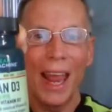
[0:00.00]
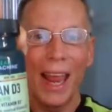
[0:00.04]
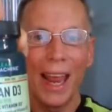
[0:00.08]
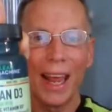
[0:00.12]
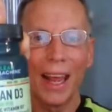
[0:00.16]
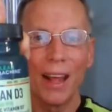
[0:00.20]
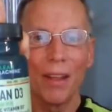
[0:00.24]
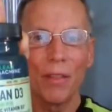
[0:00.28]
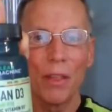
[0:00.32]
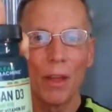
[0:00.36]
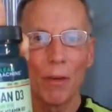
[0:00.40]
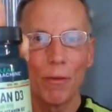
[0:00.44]

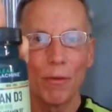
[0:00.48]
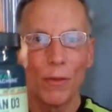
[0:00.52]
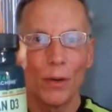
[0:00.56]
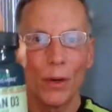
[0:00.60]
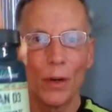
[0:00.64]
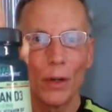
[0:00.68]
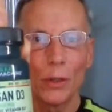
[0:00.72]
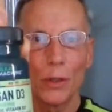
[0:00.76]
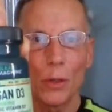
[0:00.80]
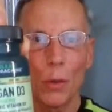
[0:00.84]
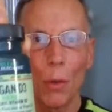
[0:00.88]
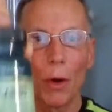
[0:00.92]
and the
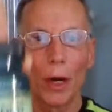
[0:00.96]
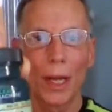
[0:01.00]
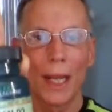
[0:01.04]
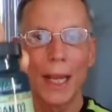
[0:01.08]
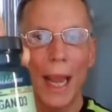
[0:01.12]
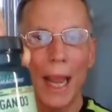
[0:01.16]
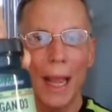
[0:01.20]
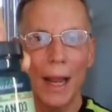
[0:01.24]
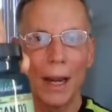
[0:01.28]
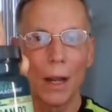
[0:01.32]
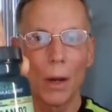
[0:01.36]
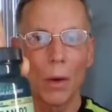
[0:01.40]
first
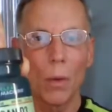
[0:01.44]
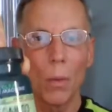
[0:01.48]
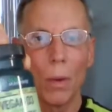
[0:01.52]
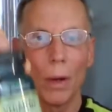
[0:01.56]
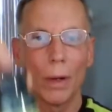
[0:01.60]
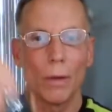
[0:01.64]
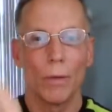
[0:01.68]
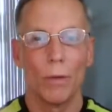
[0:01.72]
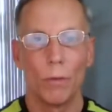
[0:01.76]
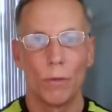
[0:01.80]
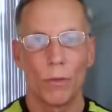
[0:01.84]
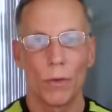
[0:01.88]
organic
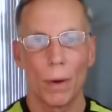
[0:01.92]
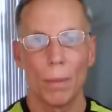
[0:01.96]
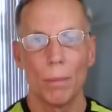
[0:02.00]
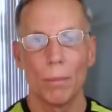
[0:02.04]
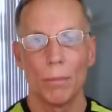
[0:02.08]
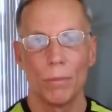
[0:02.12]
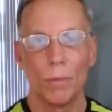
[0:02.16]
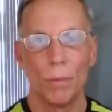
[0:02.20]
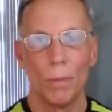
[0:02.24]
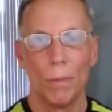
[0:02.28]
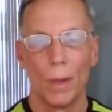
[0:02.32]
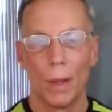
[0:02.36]
one
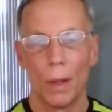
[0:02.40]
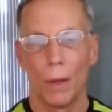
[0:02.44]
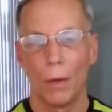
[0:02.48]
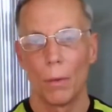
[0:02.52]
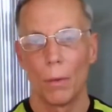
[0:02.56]
from